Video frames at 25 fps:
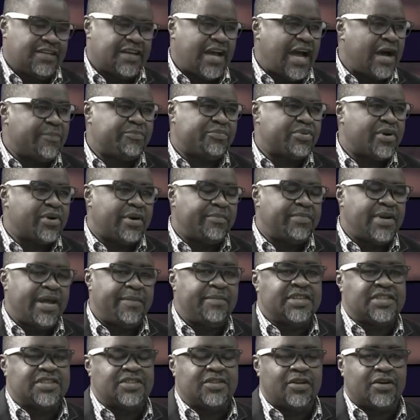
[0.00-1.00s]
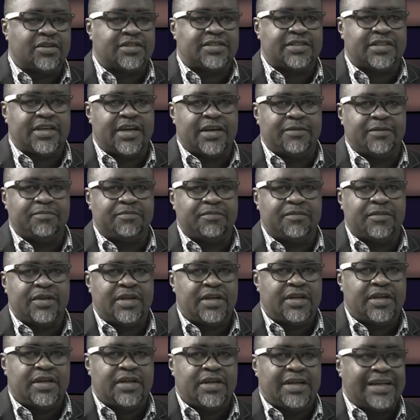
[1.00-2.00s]
Our problem is not
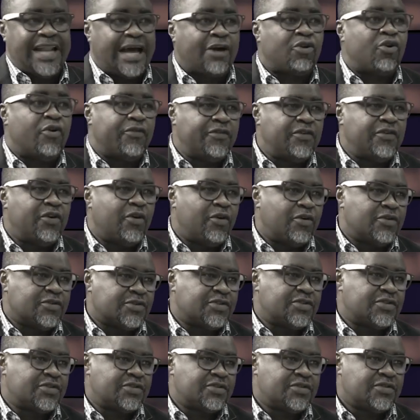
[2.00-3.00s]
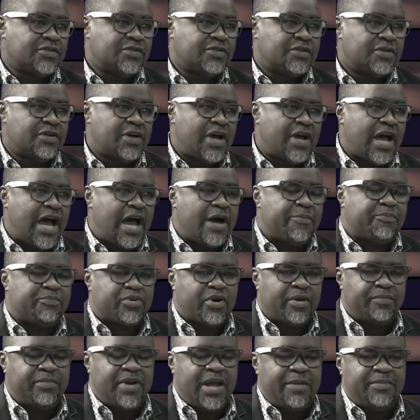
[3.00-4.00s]
lack of laws. Our
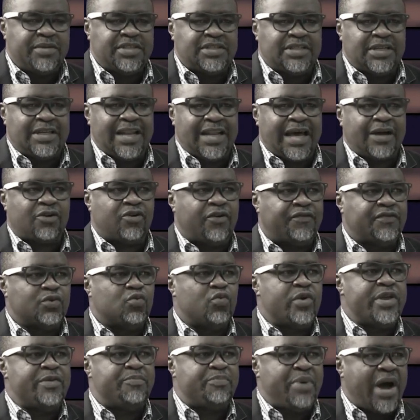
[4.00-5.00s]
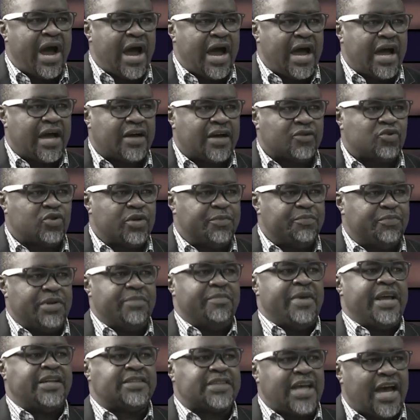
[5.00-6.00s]
problem is lack of the will power to
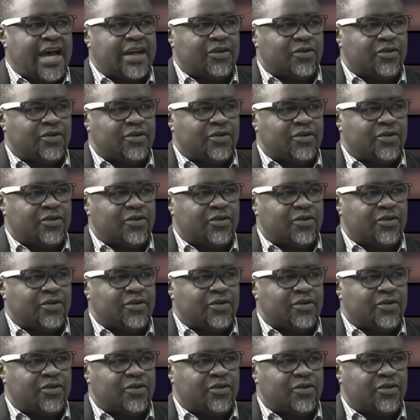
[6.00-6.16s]
implement our